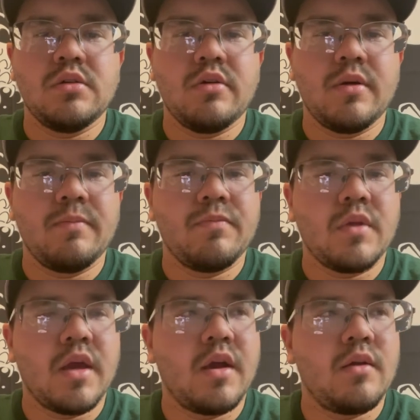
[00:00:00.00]
it.
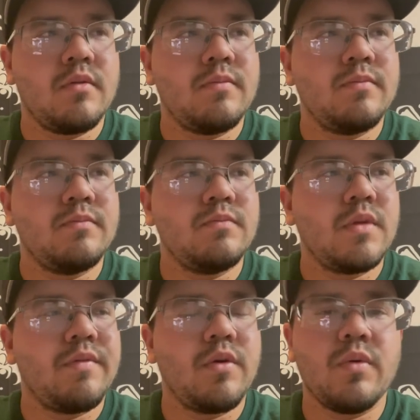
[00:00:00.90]
And
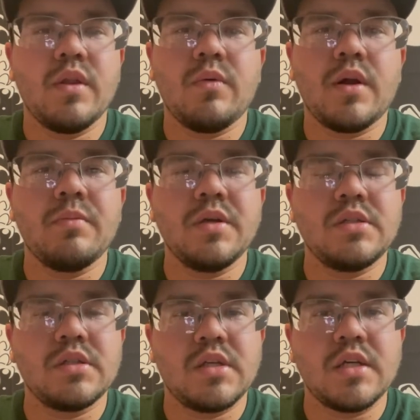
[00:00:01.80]
if you really want to be
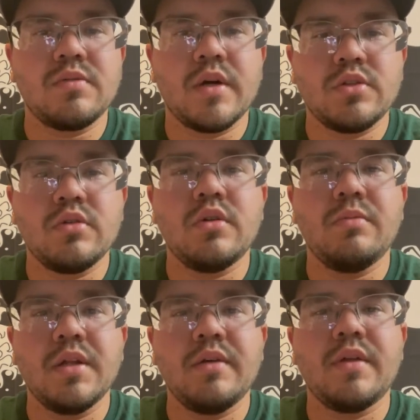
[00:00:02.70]
successful, I truly
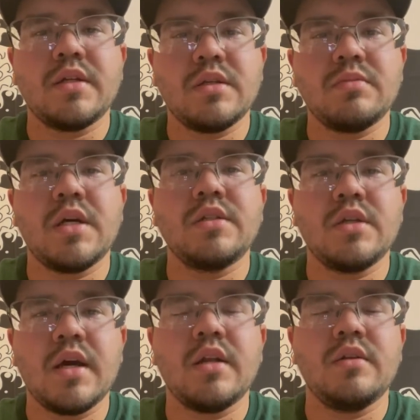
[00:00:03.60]
believe that sometimes
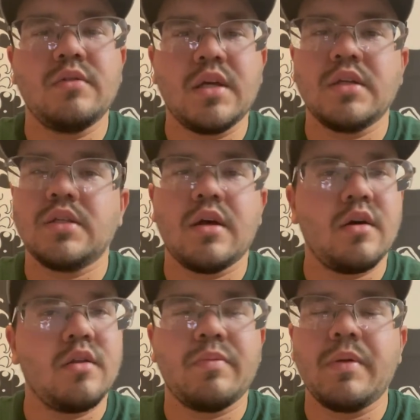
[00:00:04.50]
you got to do things that
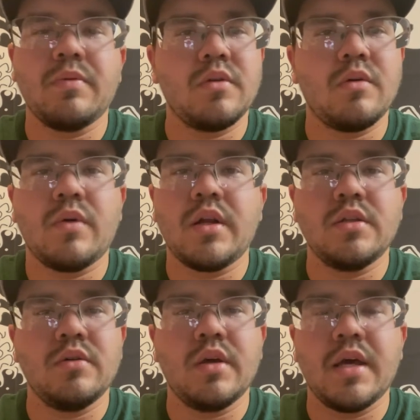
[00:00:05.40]
other people don't want to
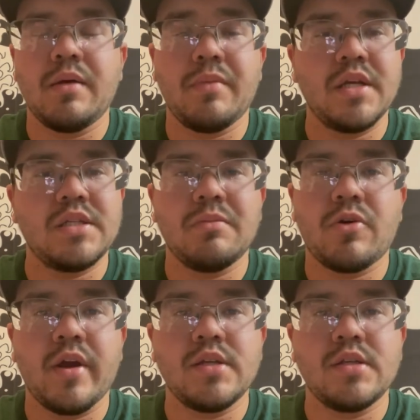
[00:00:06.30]
do it. And it may seem
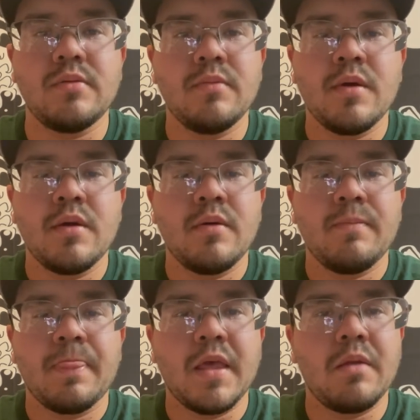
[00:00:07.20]
crazy.
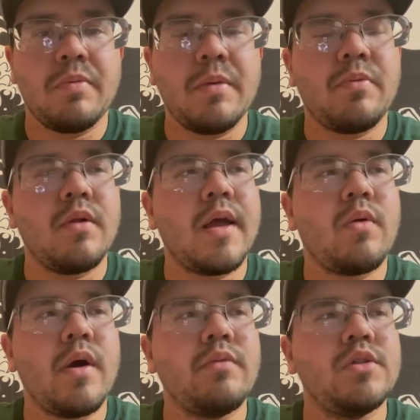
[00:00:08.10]
And people are like,
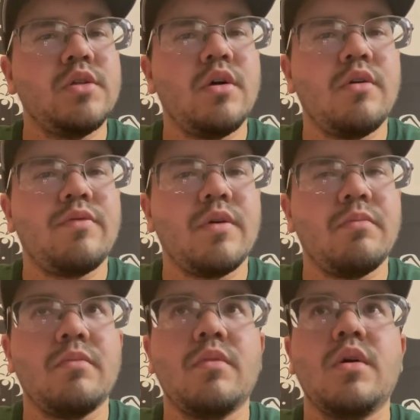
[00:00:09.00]
why would you go
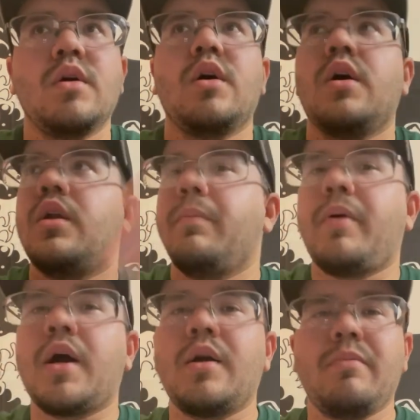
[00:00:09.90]
from an
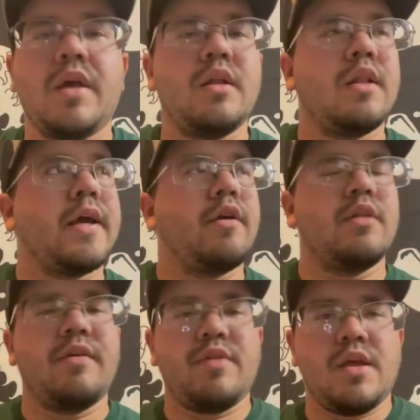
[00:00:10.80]
apartment like you're
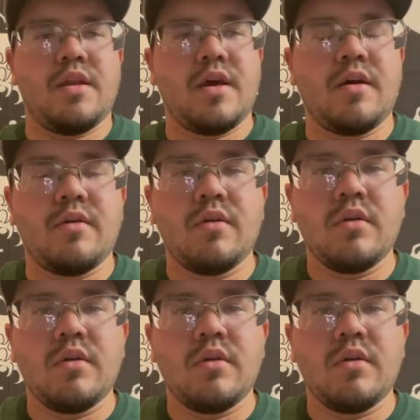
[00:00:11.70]
living in now